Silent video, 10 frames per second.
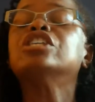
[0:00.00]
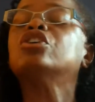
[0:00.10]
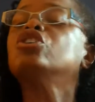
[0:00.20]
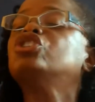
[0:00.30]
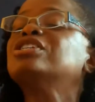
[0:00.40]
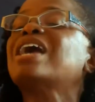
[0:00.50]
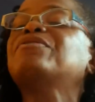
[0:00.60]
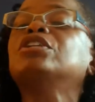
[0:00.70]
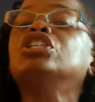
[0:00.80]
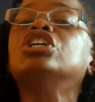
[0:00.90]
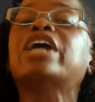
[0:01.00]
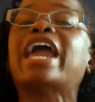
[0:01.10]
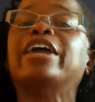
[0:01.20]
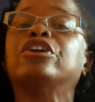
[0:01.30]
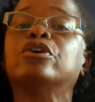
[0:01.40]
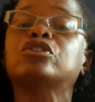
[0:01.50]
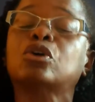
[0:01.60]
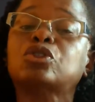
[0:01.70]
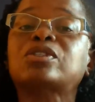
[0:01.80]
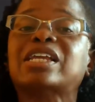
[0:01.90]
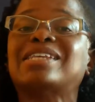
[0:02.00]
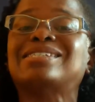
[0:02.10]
So you just have to look at your social studies